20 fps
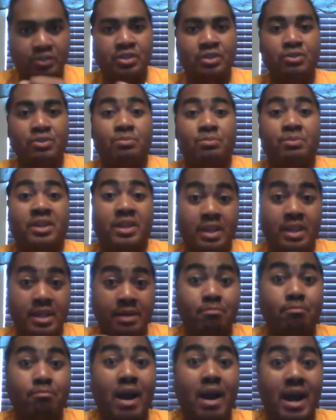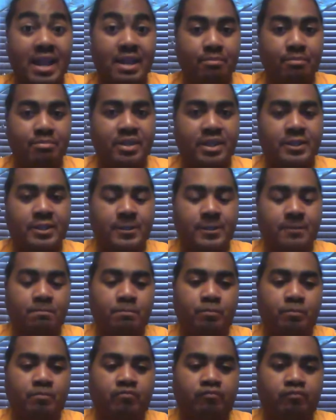in my opinion,
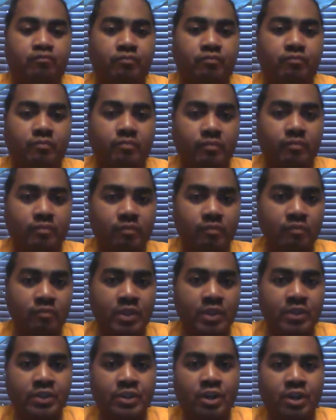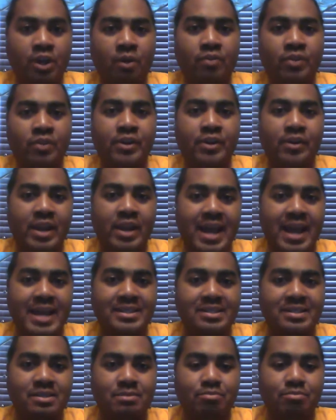there
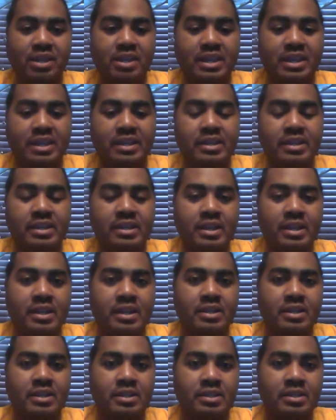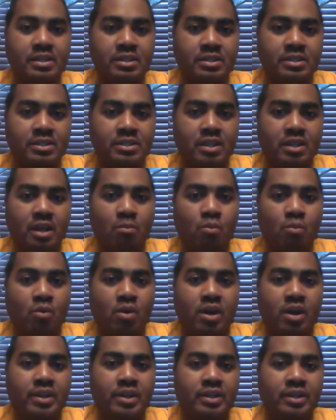has to be
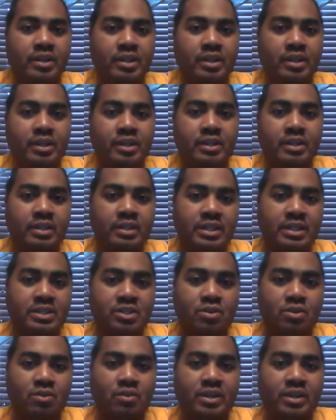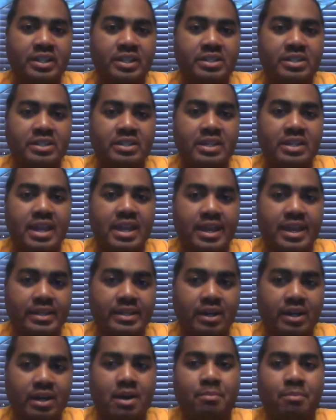someone that's going to
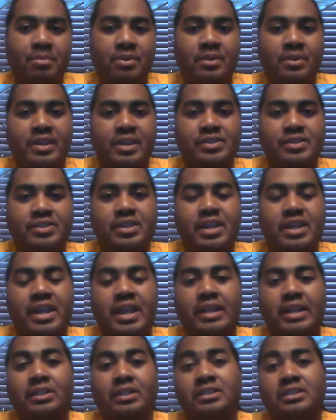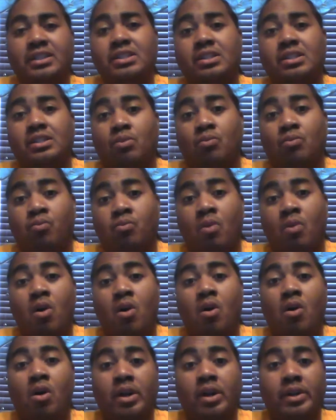stand up and say, hey, look, this is the
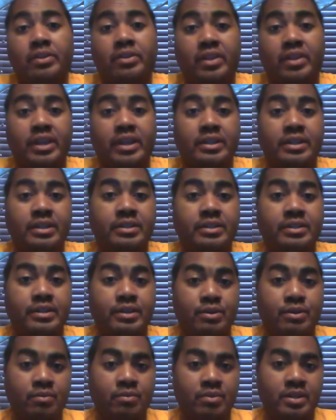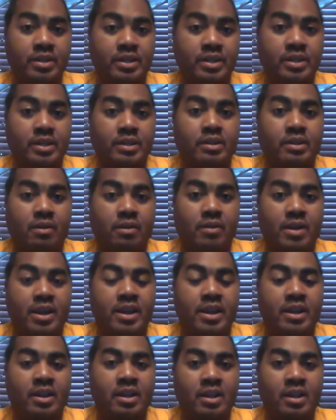wrong thing to do. All
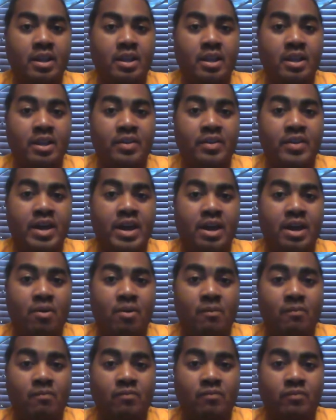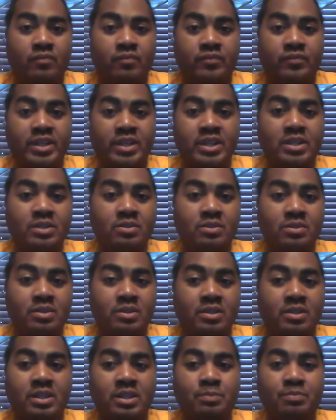right. Now, these
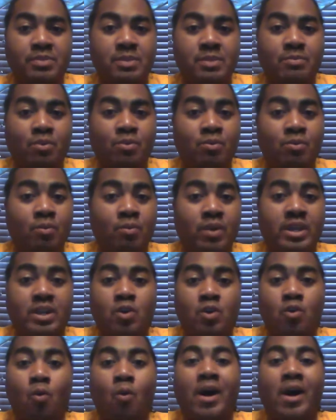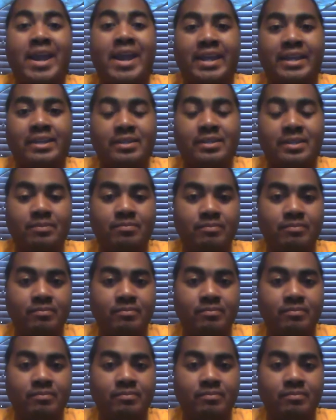people went quiet,